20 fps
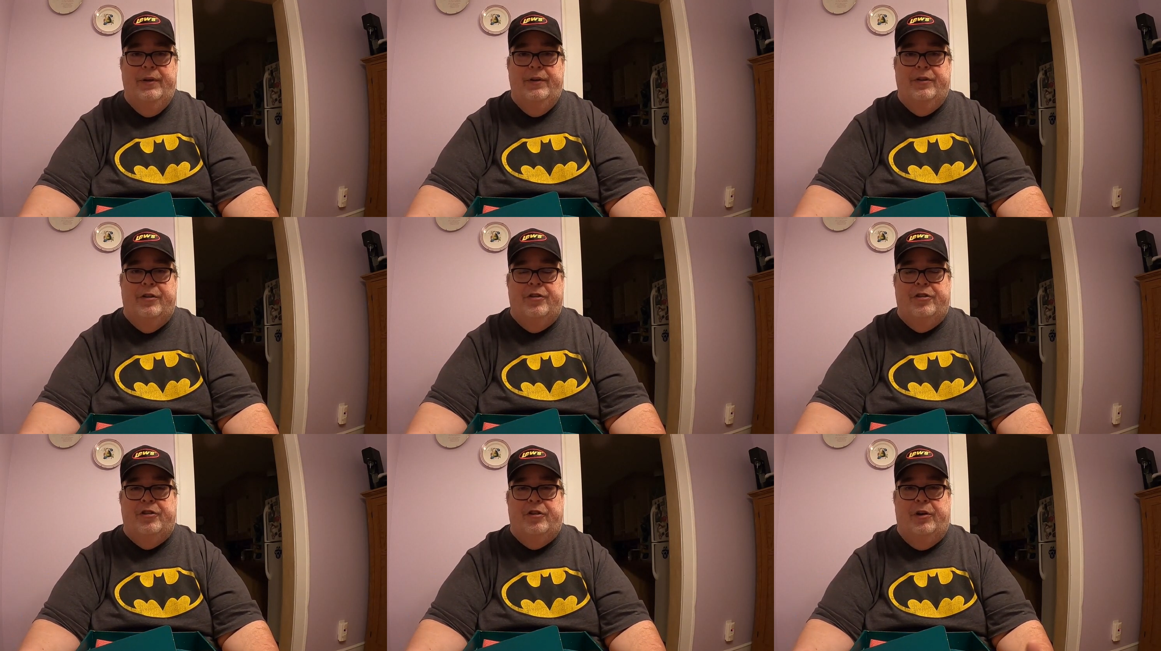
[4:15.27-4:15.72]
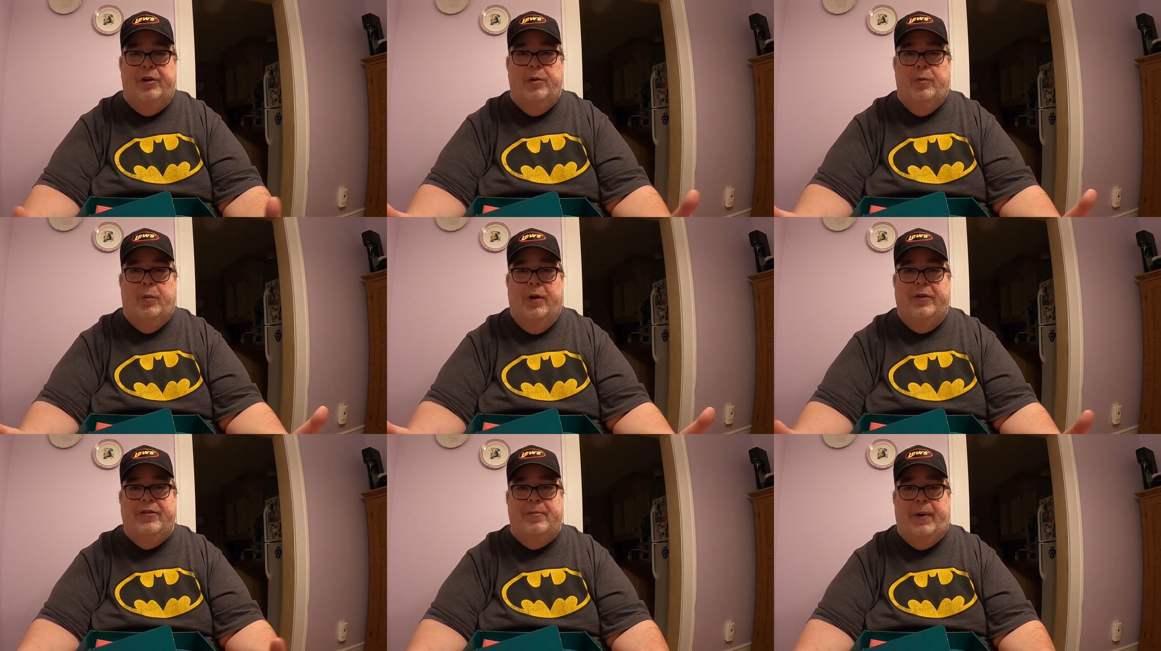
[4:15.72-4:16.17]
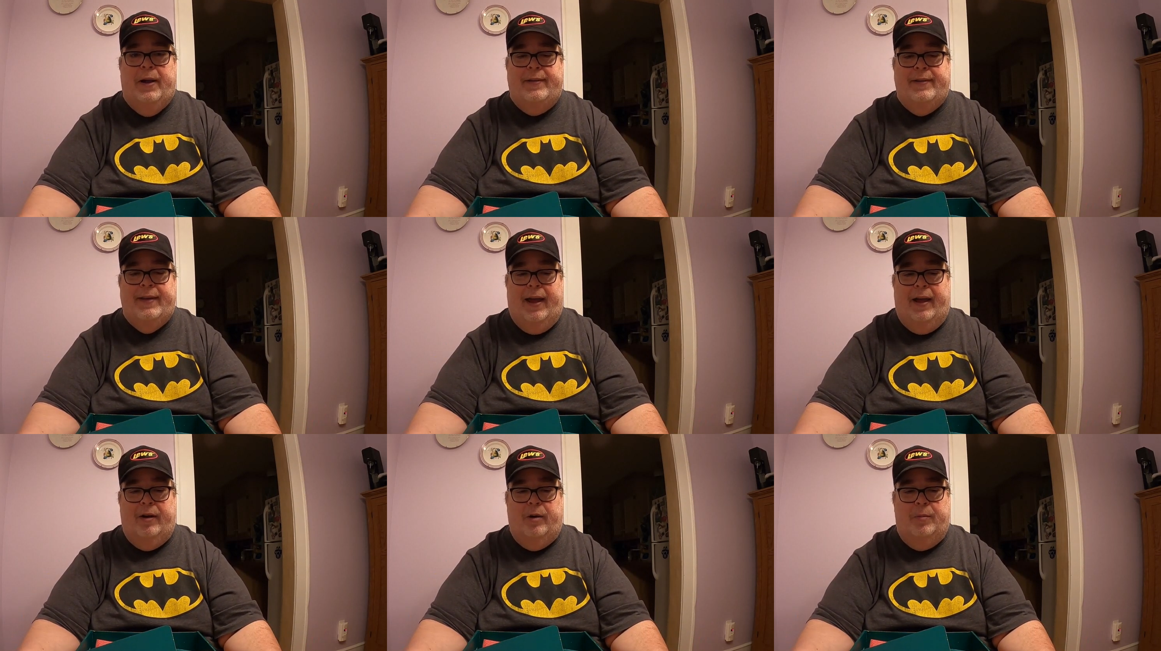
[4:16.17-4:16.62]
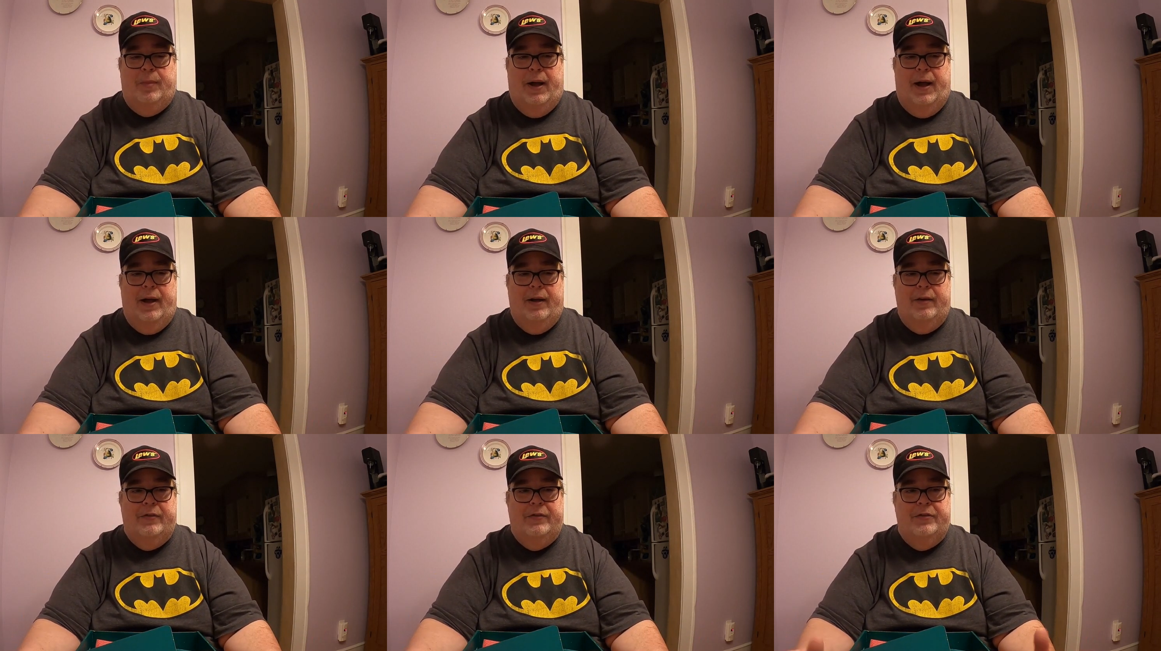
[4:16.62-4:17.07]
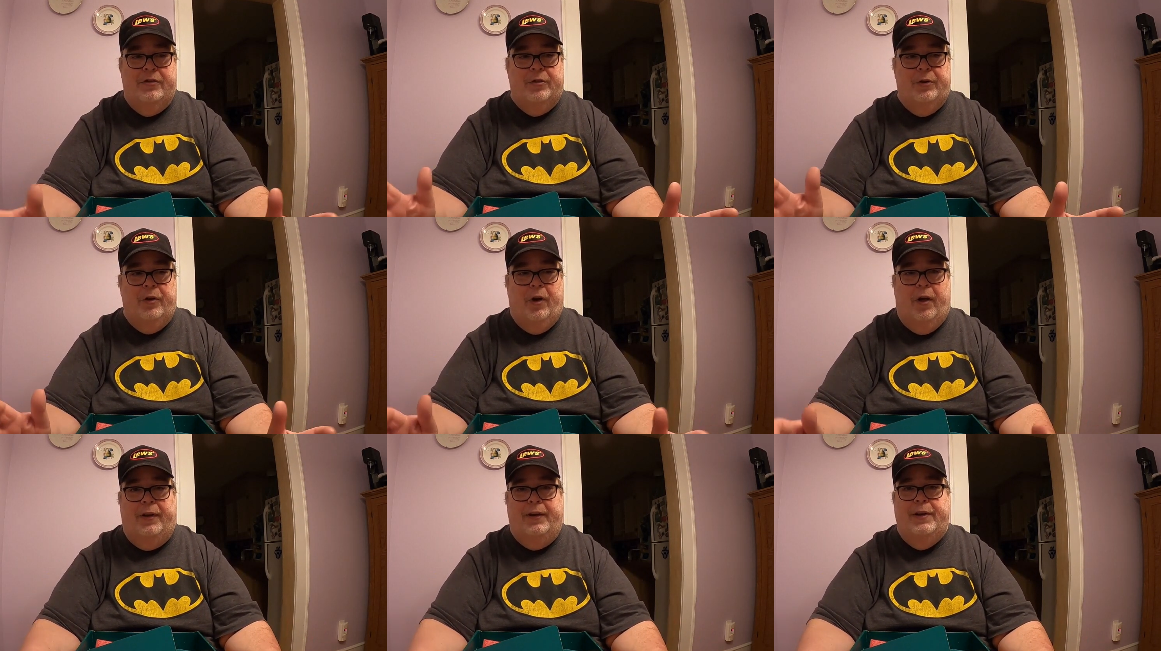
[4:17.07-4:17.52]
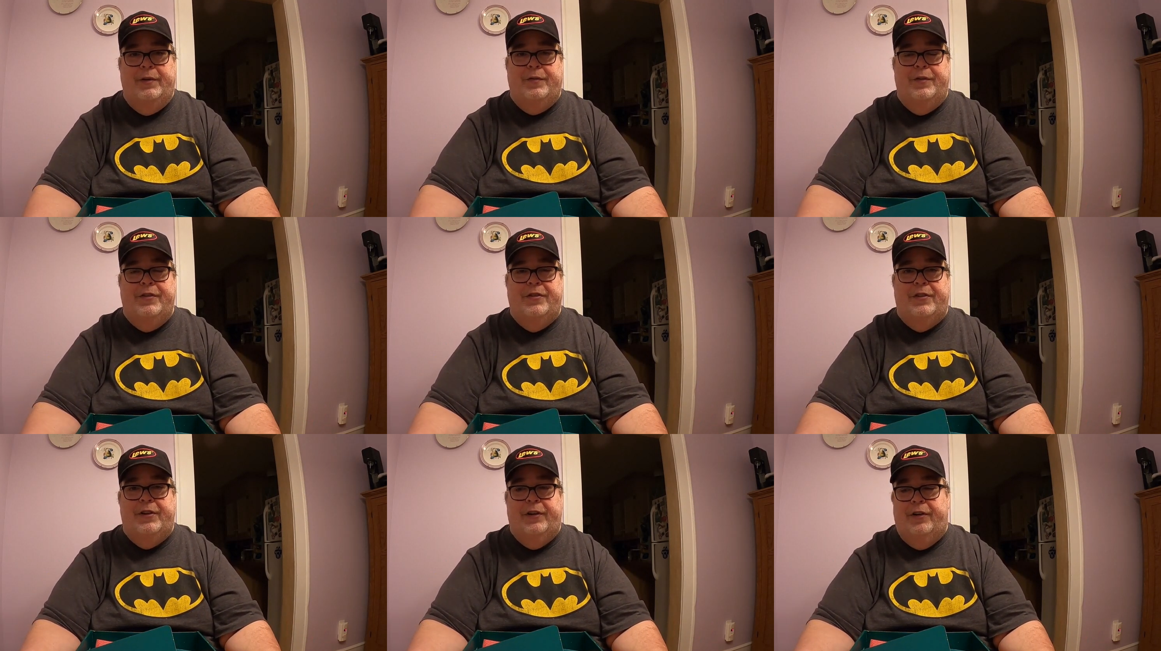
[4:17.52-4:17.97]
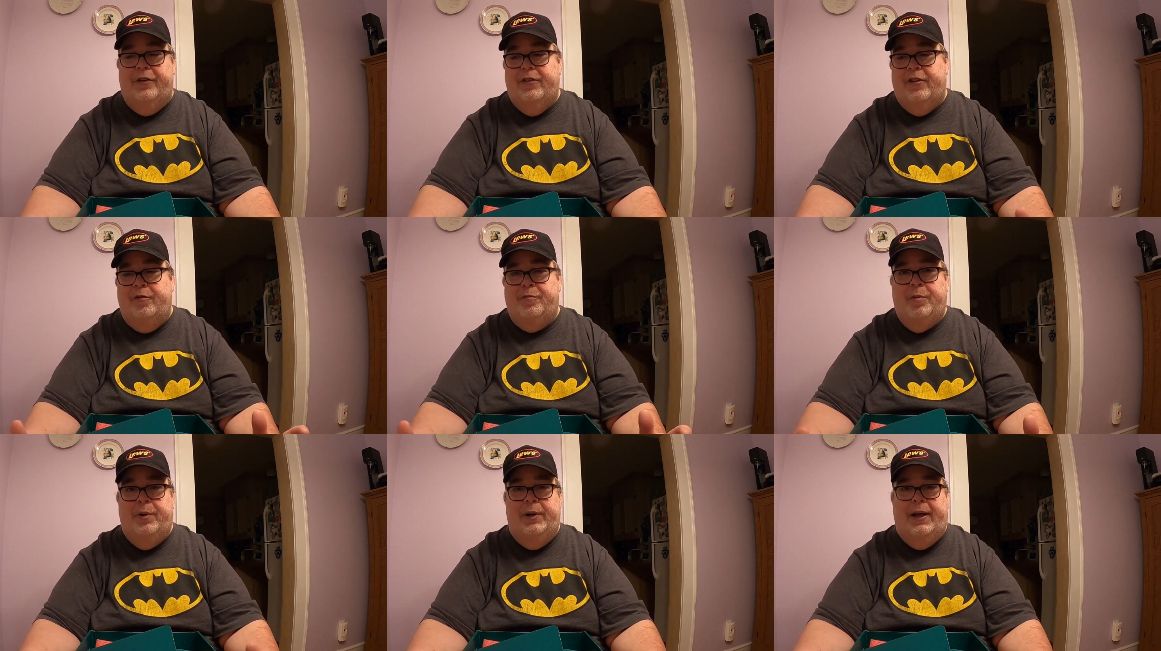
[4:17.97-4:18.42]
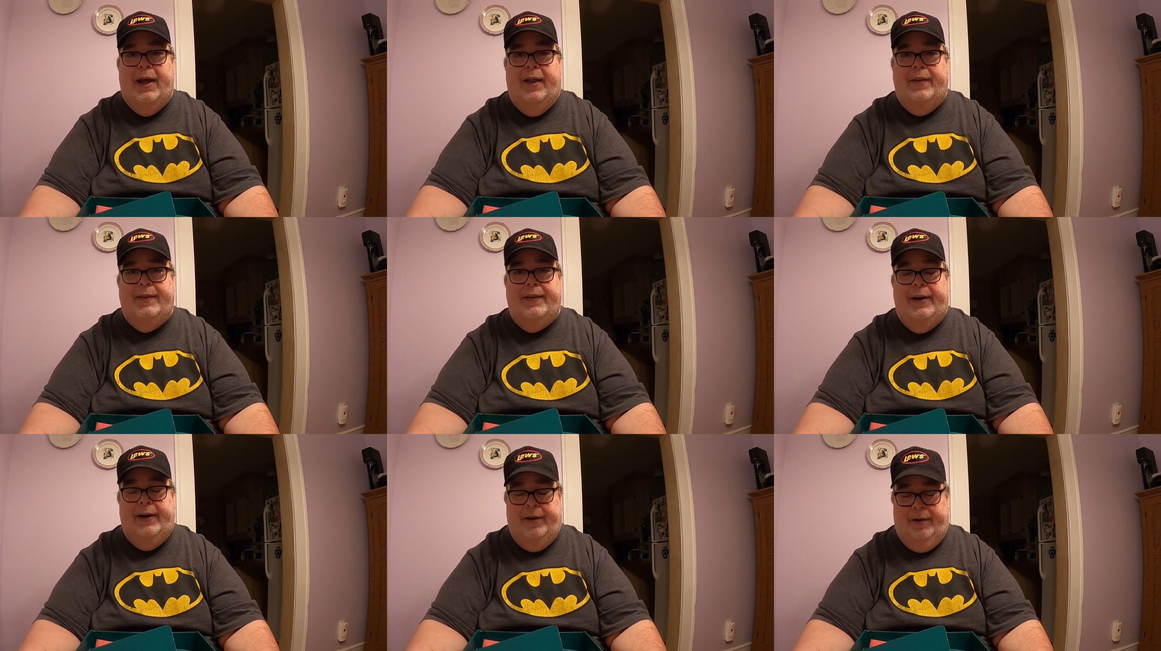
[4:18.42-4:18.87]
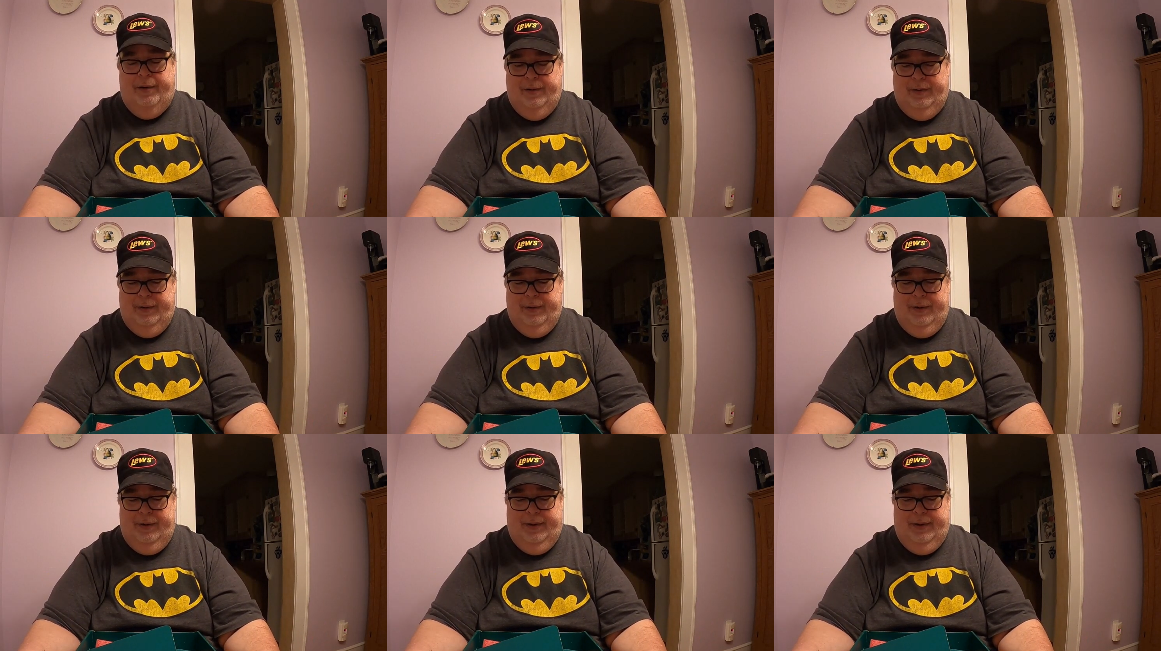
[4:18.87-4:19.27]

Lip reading: to show you what's in my tackle box, show you all the different stickers I've put on there,